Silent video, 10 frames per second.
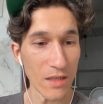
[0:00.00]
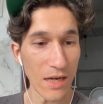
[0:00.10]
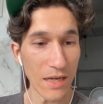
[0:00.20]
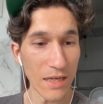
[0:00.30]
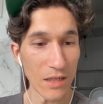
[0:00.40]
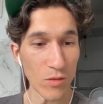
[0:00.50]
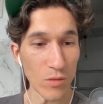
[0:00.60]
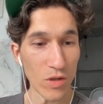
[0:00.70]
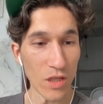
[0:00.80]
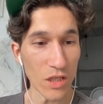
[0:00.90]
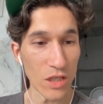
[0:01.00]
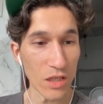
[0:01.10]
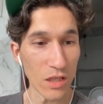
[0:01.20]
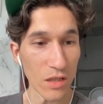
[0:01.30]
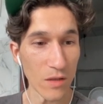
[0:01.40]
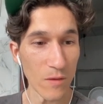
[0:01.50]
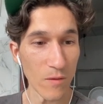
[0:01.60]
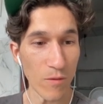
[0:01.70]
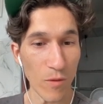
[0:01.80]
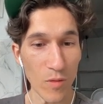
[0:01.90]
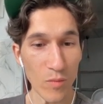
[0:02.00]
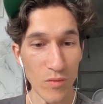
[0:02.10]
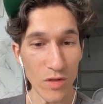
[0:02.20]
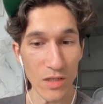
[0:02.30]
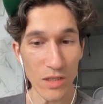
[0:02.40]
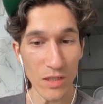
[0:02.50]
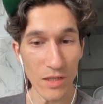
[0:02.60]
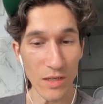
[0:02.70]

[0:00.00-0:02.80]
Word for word: I can do this for brick.